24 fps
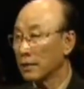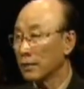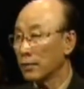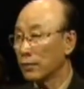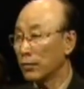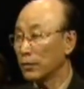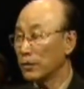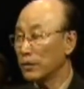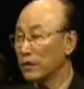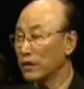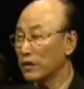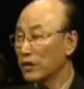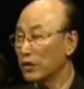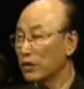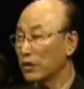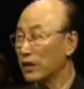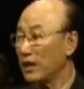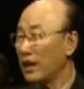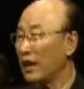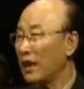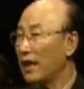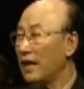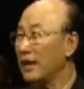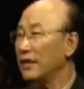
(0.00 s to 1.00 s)
Don't
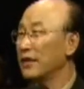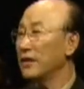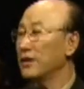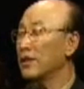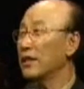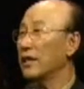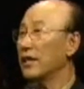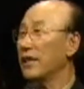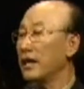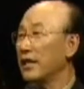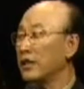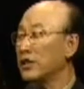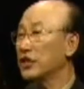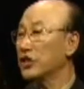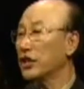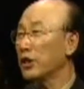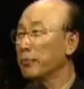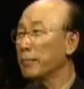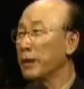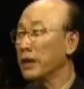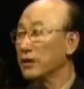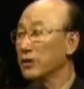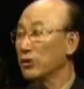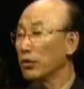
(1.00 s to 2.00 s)

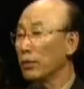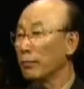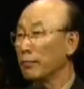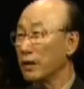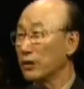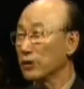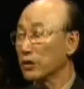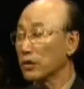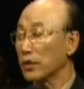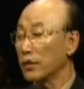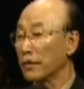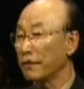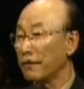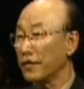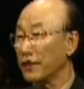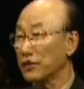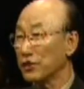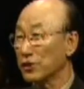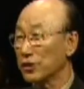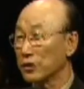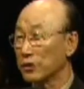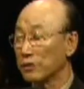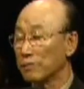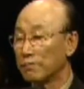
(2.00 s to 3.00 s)
underestimate your mouth
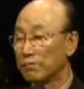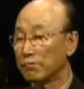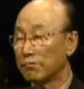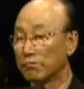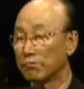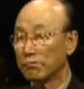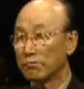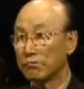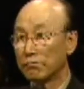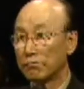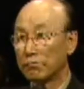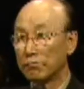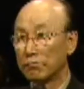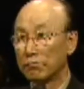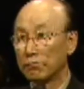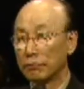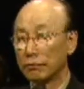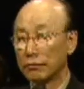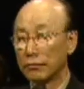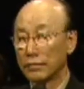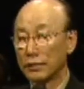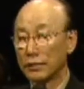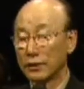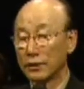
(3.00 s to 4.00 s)
confession
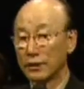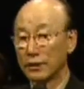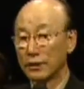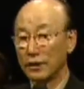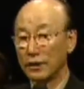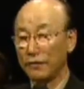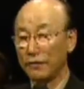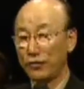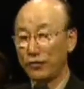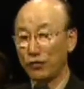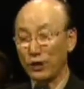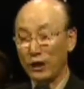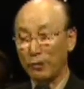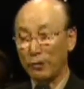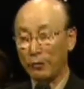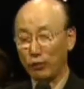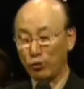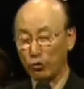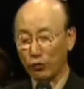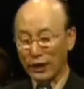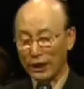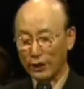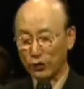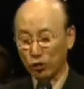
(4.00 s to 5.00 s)
if you ever
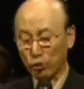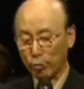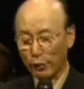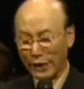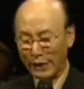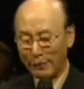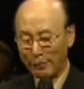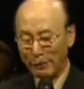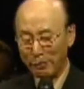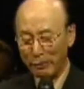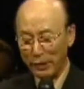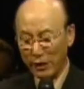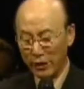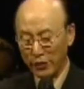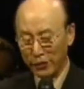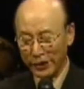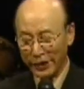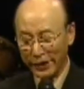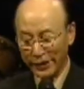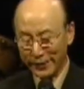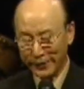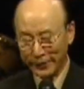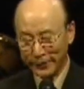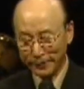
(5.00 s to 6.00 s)
would like to become a
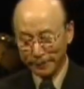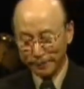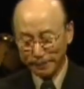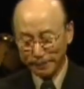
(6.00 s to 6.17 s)
millionaire.